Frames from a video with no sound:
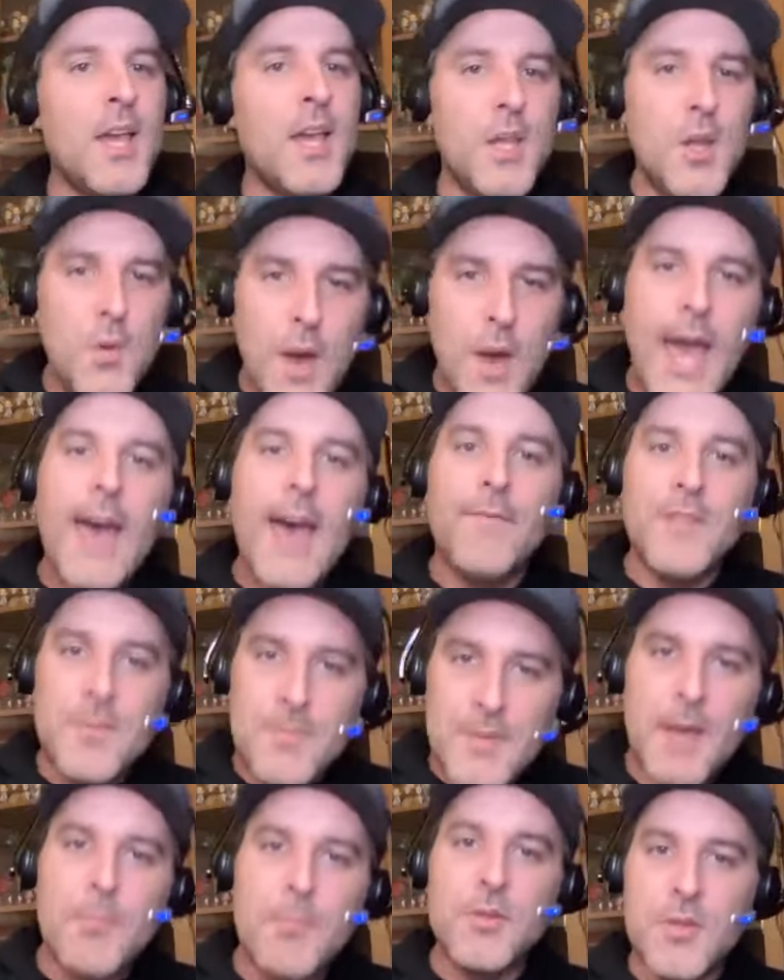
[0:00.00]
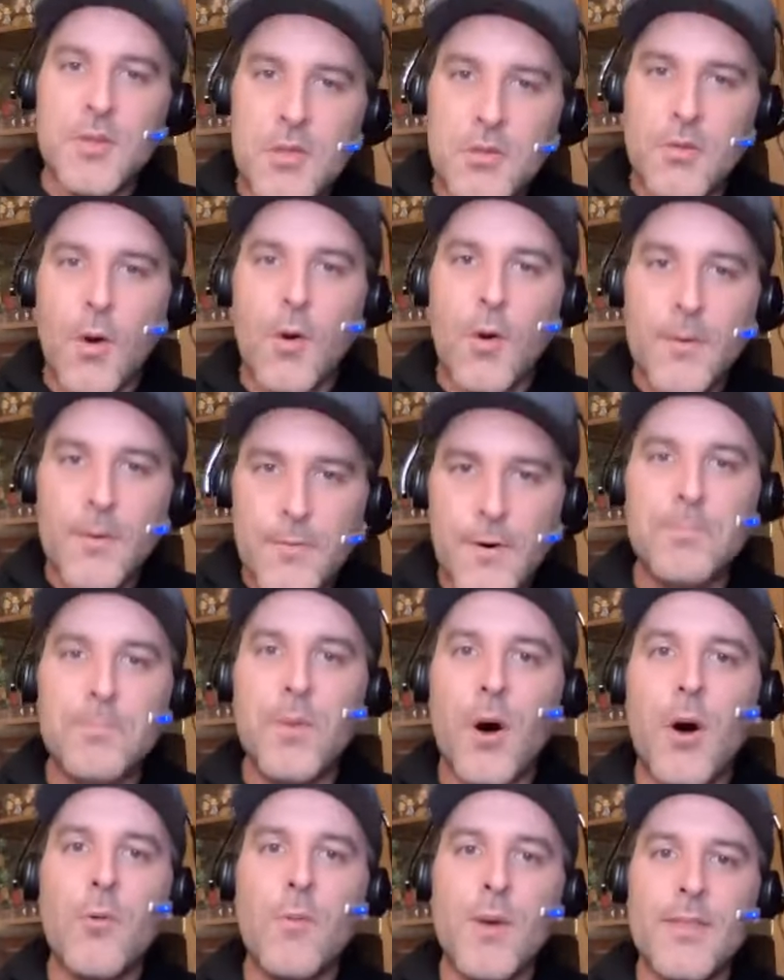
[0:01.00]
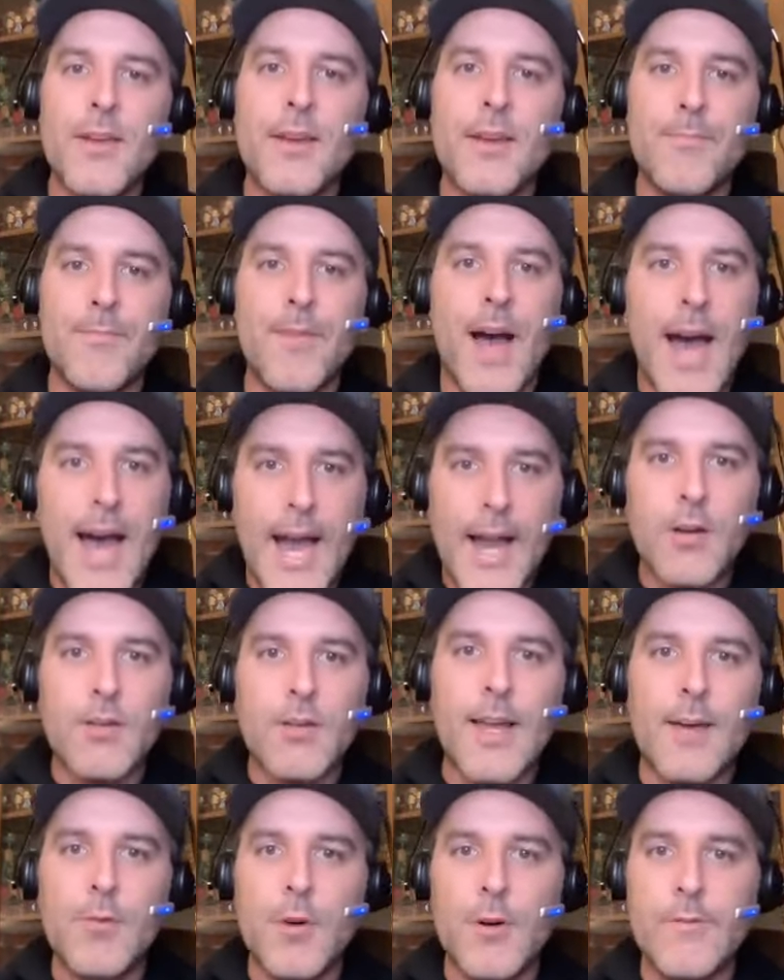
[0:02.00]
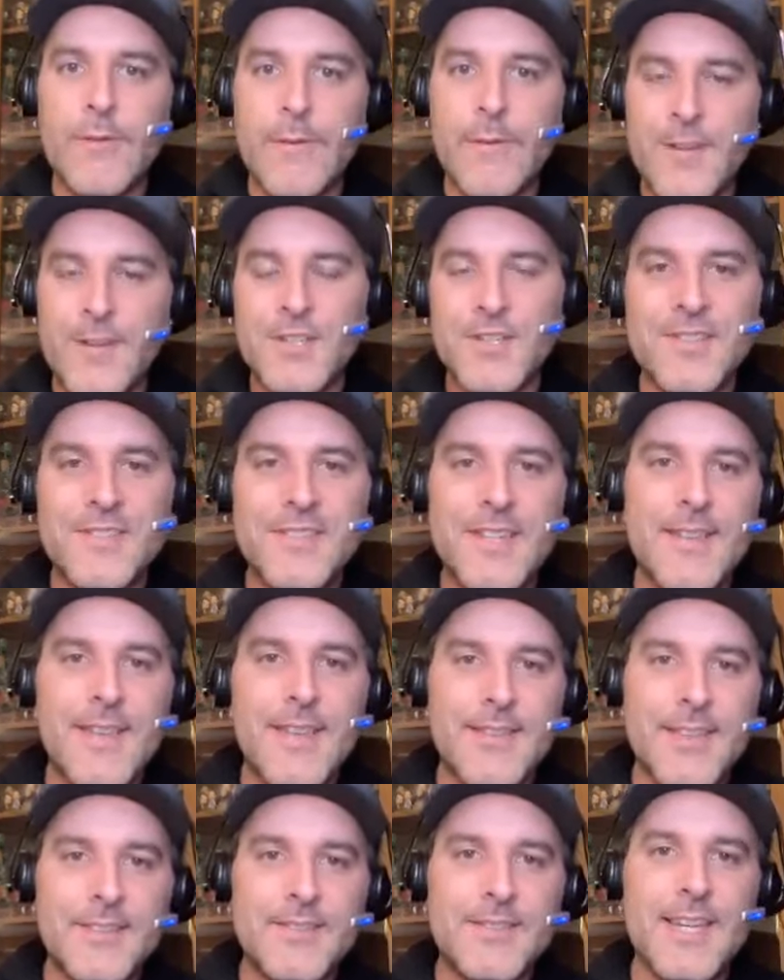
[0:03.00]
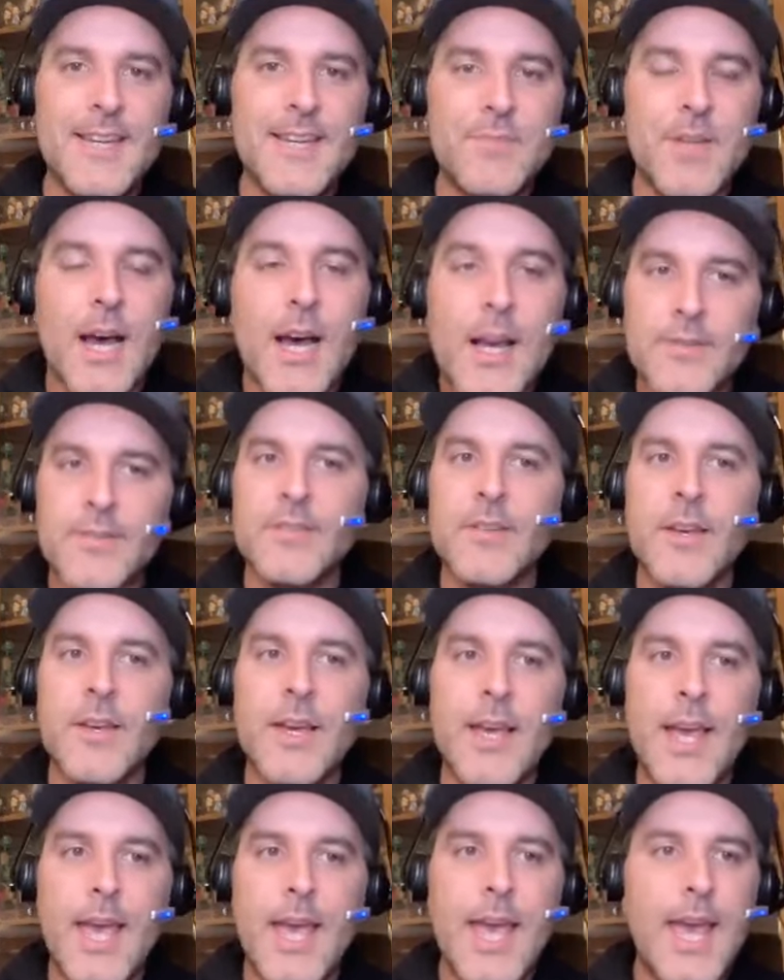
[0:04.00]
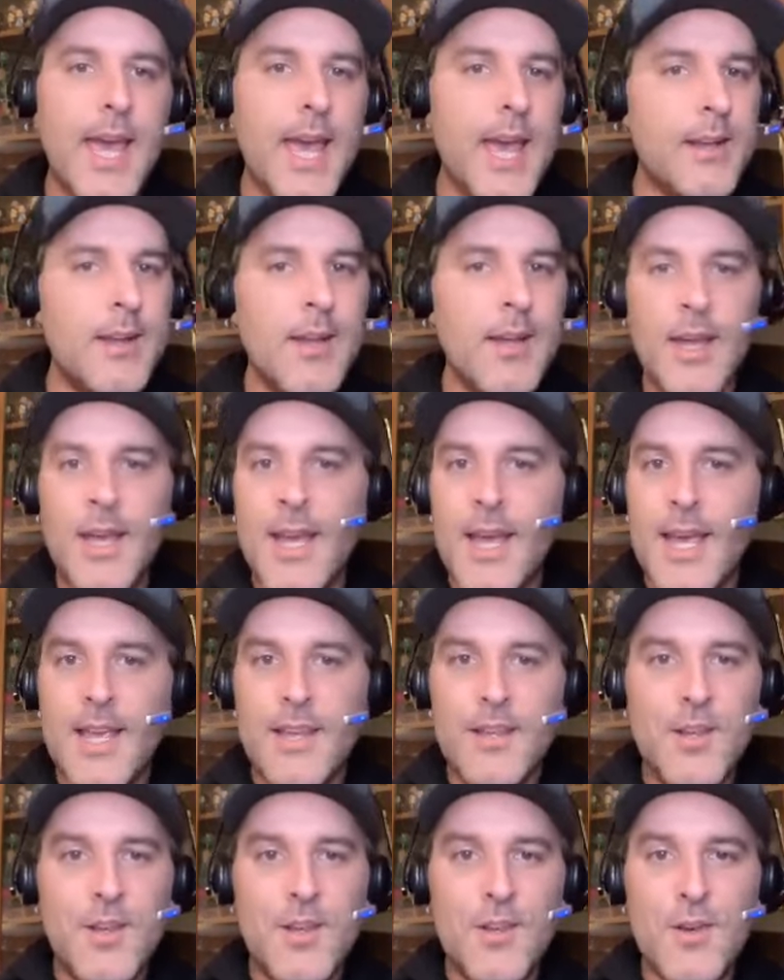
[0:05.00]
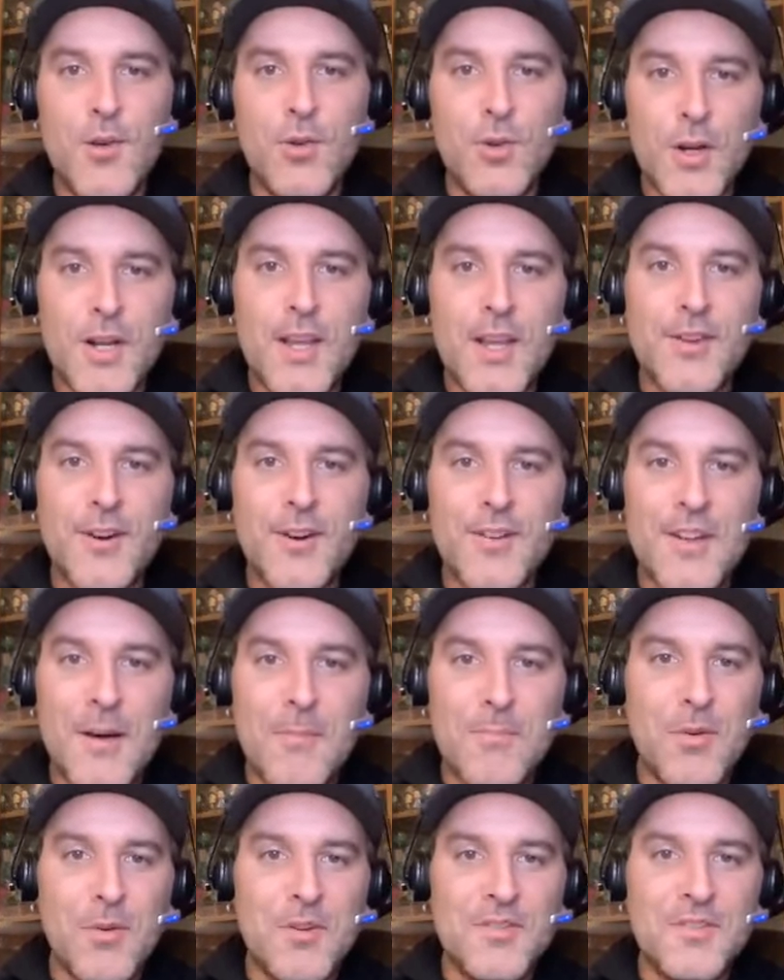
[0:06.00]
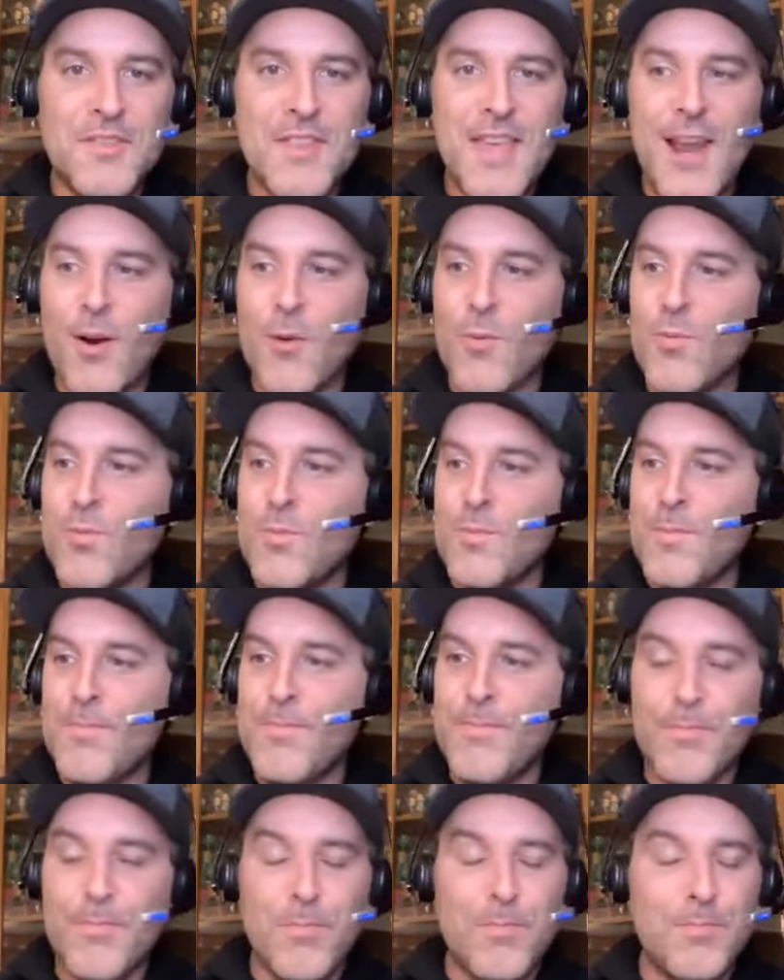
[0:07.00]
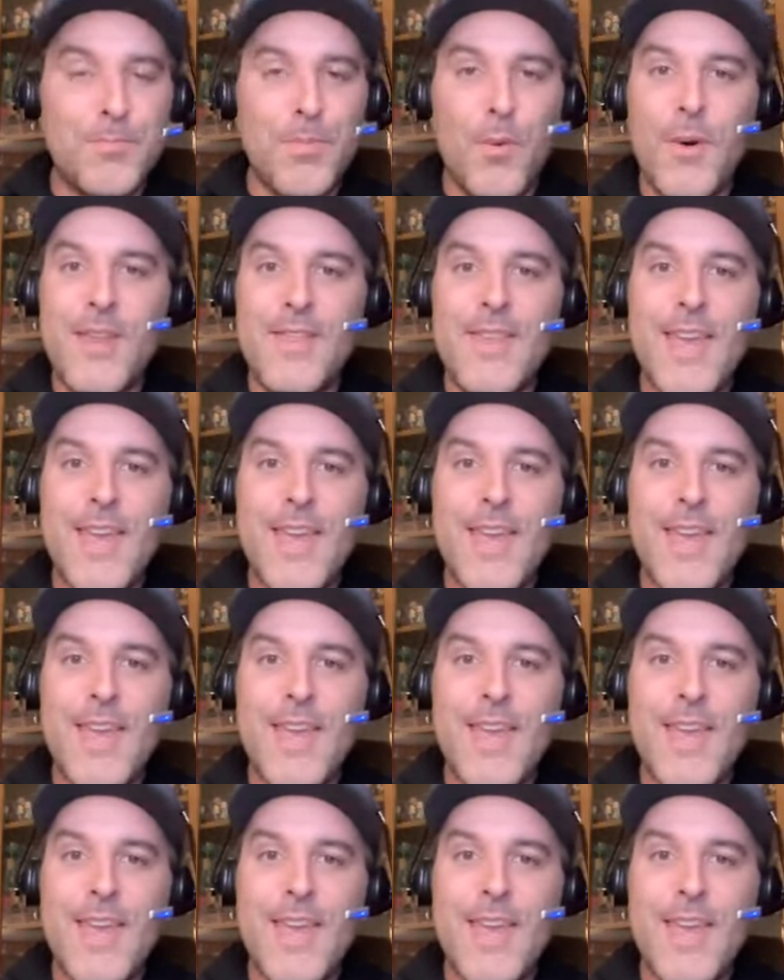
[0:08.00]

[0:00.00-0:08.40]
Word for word: You have to be able to throw the football with a higher level of efficiency than this team does, and you look at their numbers, they are, boy,